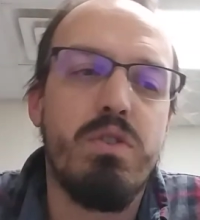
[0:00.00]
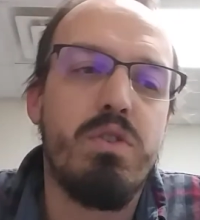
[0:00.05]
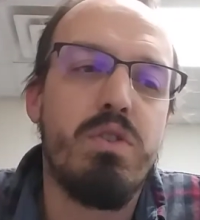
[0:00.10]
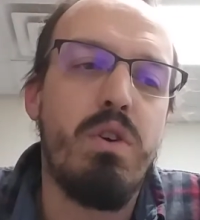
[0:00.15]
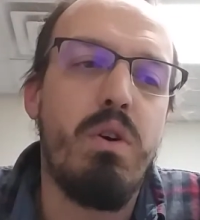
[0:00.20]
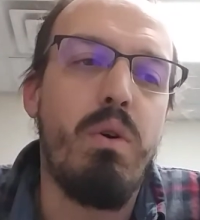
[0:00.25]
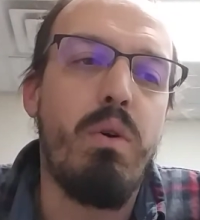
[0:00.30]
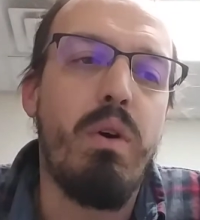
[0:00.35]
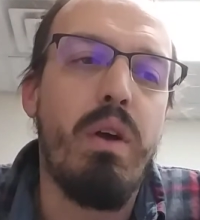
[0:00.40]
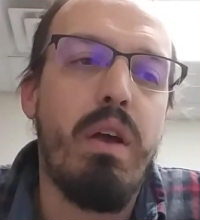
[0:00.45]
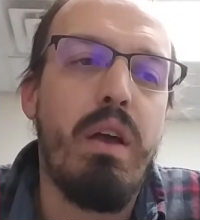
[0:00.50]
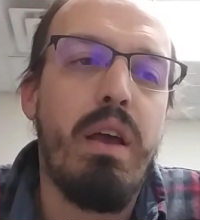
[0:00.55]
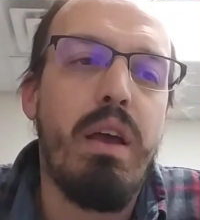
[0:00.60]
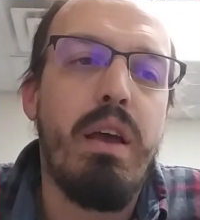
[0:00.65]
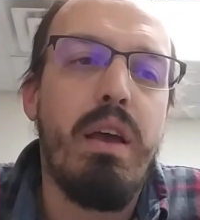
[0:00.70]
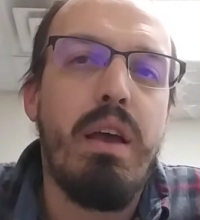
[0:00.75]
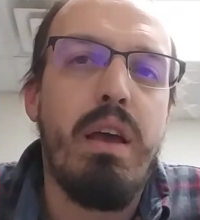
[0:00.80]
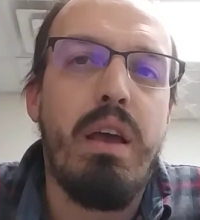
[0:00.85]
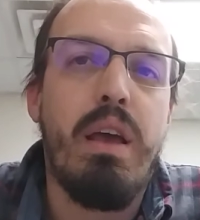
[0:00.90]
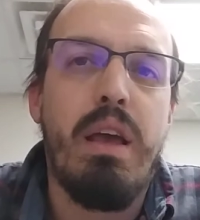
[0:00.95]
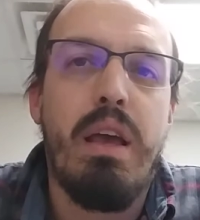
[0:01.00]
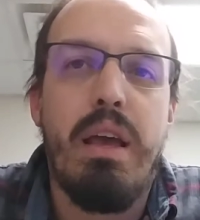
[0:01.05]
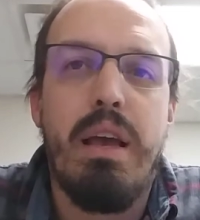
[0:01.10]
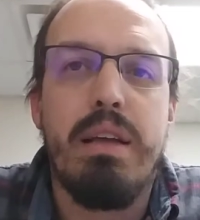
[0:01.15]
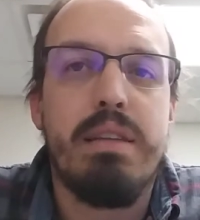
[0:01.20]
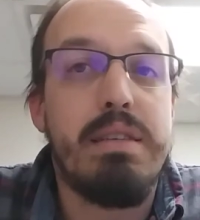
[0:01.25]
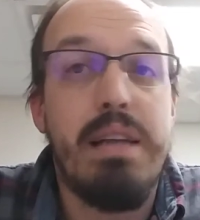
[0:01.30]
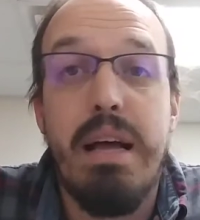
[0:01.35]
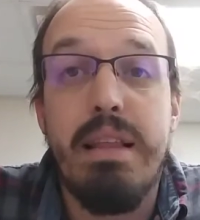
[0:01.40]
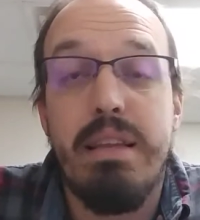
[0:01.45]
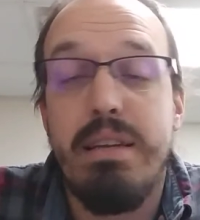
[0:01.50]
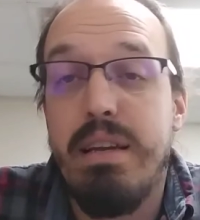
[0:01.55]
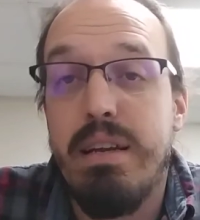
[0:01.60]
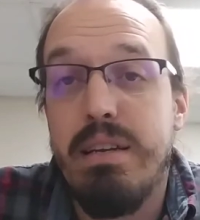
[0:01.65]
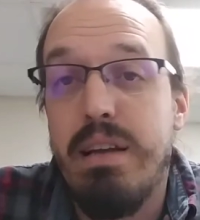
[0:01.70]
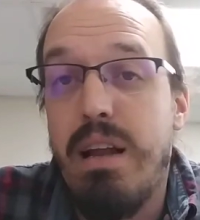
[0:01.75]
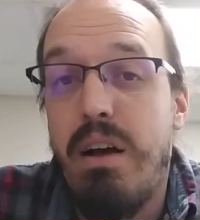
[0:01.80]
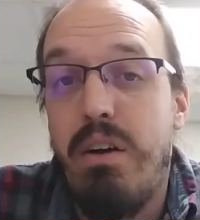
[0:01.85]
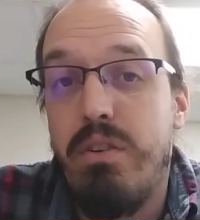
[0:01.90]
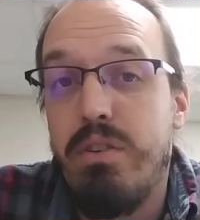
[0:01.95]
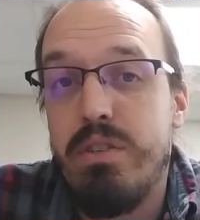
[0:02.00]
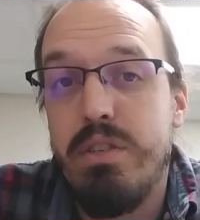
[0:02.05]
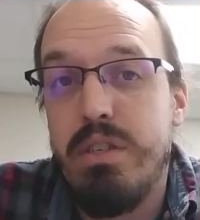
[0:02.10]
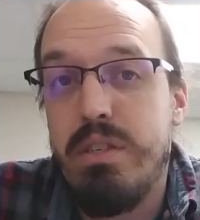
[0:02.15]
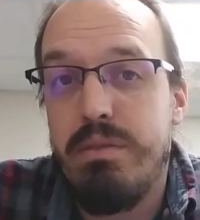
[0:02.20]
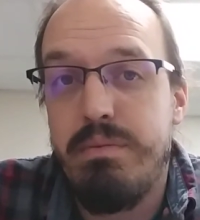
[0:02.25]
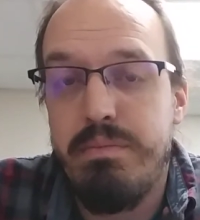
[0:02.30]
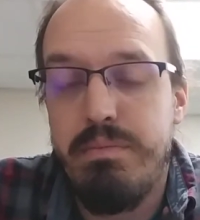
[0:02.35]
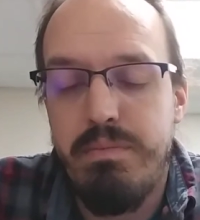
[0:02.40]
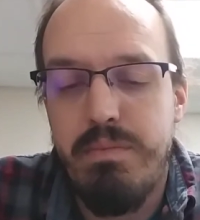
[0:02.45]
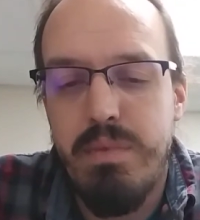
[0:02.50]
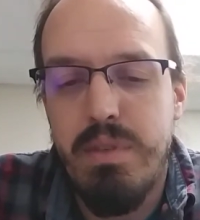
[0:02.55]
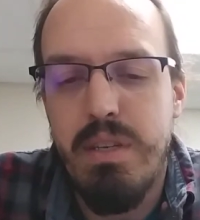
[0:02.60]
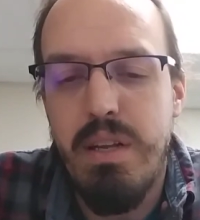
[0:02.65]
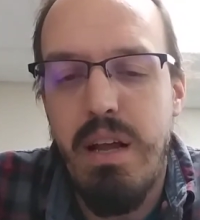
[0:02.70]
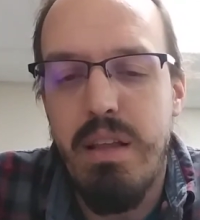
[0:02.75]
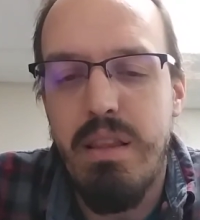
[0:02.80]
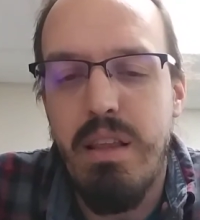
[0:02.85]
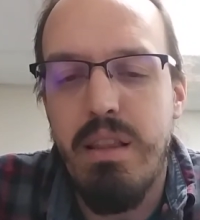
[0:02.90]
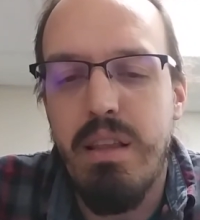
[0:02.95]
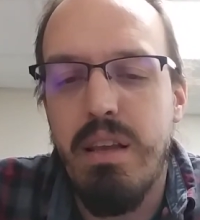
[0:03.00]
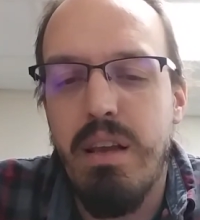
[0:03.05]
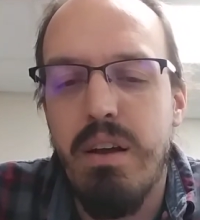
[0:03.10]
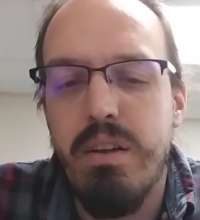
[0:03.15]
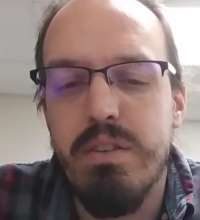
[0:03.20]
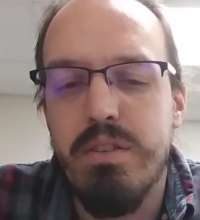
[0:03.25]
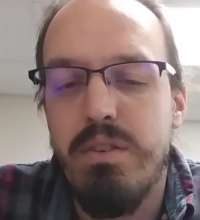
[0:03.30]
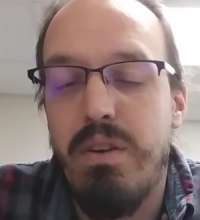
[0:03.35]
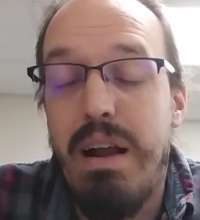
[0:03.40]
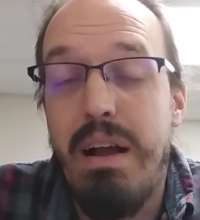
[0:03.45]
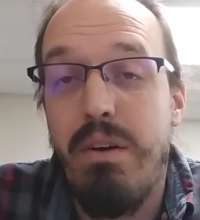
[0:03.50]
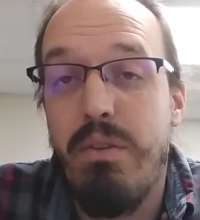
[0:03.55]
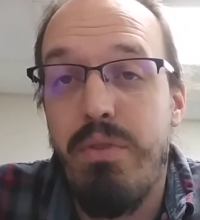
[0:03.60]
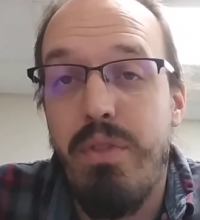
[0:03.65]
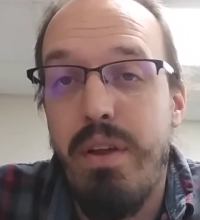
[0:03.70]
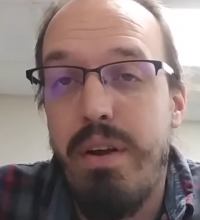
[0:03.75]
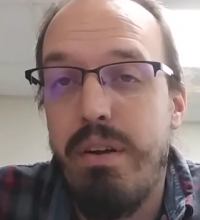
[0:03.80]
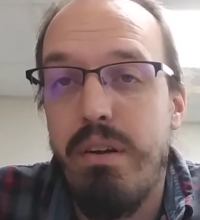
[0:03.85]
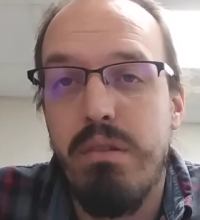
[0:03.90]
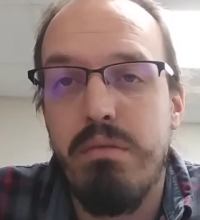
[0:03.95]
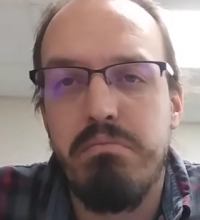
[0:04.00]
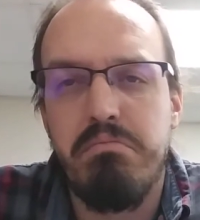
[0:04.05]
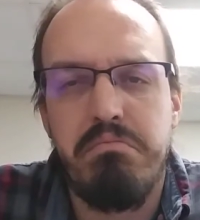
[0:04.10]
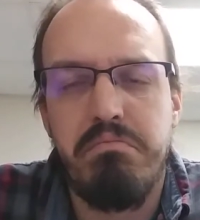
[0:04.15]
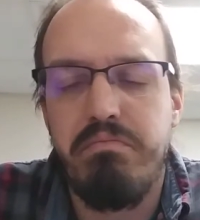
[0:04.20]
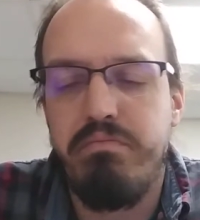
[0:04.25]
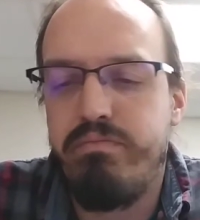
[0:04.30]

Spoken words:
So it's not the technology. It's not that the guns are out there.